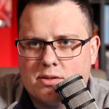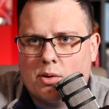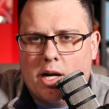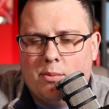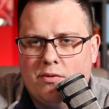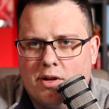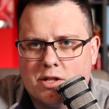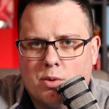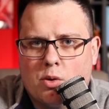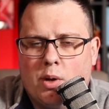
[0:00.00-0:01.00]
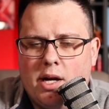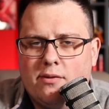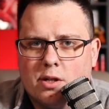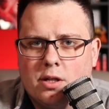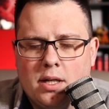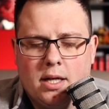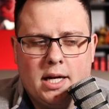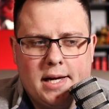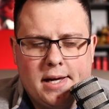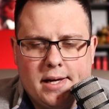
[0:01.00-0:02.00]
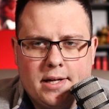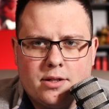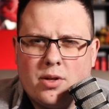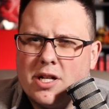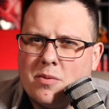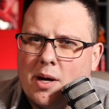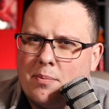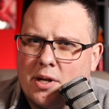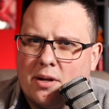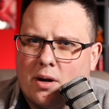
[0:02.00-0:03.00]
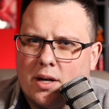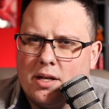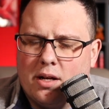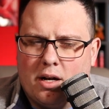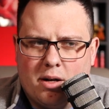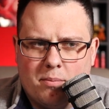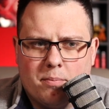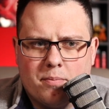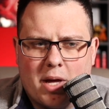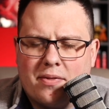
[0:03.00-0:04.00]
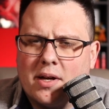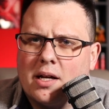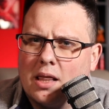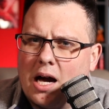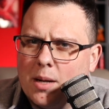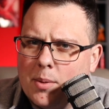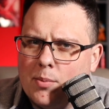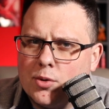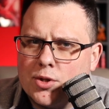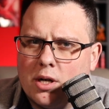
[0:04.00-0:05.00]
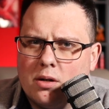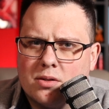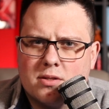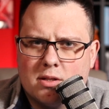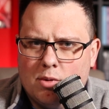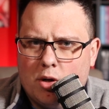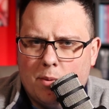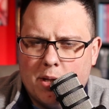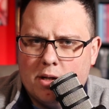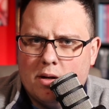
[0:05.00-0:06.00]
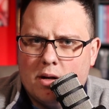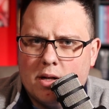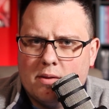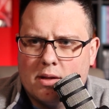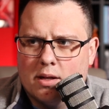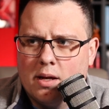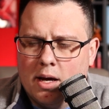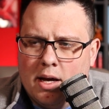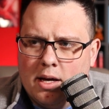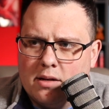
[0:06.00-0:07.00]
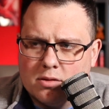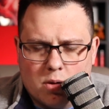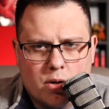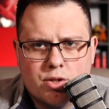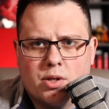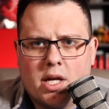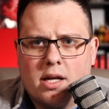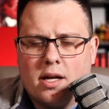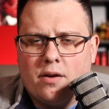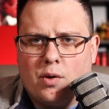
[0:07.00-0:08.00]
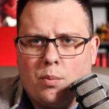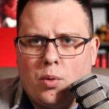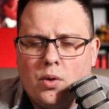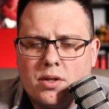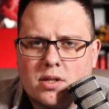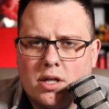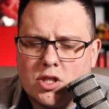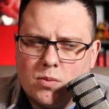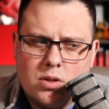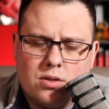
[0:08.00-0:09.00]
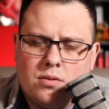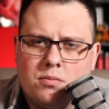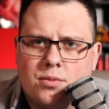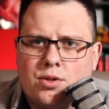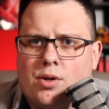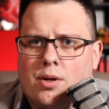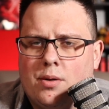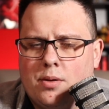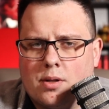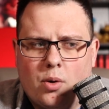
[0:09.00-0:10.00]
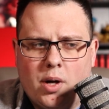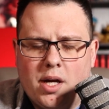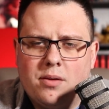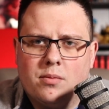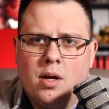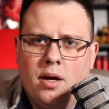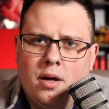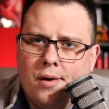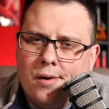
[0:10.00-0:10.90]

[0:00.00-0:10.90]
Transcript: Instagram, or Facebook, whatever. So that's my opinion on it. Um, I think a lot of people share a similar opinion on it that as long as you're taking care of your pull list customers, sure, go ahead and